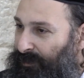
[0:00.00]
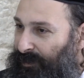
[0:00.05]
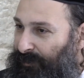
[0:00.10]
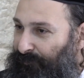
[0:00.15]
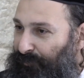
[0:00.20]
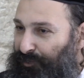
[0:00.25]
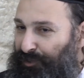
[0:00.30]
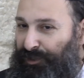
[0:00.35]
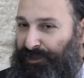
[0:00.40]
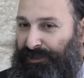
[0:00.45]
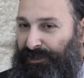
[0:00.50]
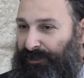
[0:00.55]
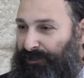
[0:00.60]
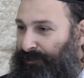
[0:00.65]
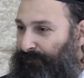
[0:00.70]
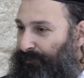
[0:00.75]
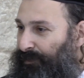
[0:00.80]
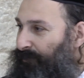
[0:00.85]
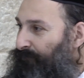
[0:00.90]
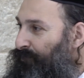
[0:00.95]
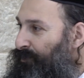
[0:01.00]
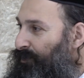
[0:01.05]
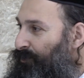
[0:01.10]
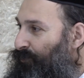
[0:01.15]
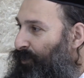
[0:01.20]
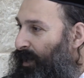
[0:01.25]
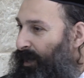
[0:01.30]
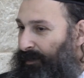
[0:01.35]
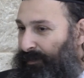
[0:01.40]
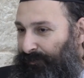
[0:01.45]
If you just tell them, give me the
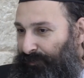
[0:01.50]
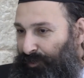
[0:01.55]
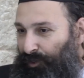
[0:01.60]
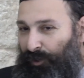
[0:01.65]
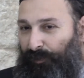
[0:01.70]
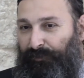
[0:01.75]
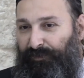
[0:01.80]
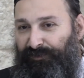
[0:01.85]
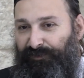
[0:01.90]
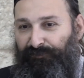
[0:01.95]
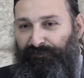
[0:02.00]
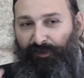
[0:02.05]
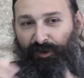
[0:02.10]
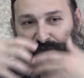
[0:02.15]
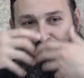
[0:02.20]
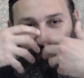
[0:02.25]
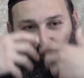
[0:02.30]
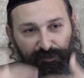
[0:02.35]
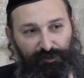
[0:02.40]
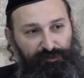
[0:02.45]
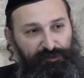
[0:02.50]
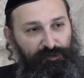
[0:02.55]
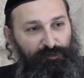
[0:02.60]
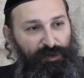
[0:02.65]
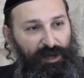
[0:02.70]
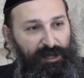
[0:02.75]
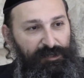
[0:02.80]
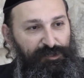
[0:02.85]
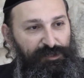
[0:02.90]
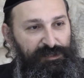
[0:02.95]
wine, and they open the faucet, all the
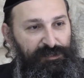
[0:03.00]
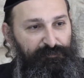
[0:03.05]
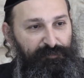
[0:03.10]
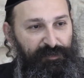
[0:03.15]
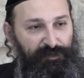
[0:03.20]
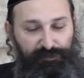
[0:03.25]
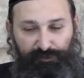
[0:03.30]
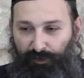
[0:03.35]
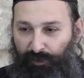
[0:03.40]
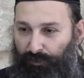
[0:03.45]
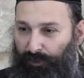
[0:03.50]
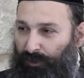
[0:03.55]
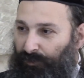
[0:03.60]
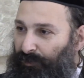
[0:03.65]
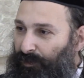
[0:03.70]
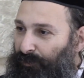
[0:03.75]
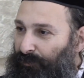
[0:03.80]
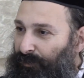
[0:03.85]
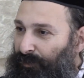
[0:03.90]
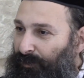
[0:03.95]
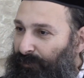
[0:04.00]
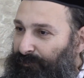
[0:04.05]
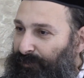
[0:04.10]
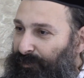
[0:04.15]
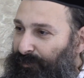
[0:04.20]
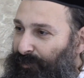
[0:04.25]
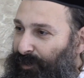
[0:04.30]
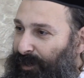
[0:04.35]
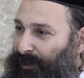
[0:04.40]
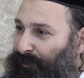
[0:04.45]
wine just spills. Whoa,
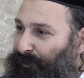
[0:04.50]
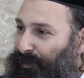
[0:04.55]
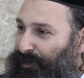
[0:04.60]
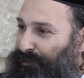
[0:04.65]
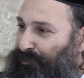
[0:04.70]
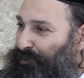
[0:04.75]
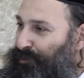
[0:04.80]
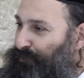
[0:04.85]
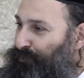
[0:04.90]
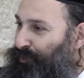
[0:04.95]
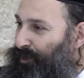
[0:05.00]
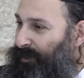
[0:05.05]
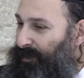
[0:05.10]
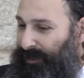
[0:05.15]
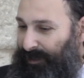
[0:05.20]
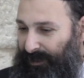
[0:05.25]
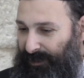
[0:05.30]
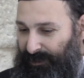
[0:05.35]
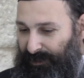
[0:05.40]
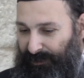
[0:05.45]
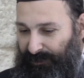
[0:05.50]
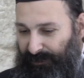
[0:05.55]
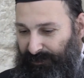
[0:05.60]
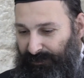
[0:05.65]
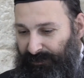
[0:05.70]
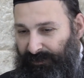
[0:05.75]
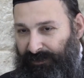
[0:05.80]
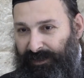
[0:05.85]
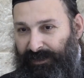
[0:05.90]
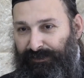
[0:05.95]
no, I don't want it to spread. I need it
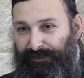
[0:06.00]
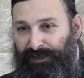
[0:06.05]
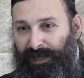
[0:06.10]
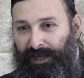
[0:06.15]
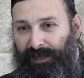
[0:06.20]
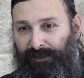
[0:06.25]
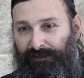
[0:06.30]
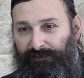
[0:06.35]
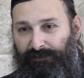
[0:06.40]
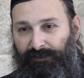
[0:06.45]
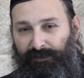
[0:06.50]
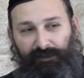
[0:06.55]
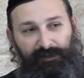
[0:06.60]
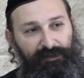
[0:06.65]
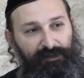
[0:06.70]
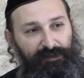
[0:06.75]
in a contained,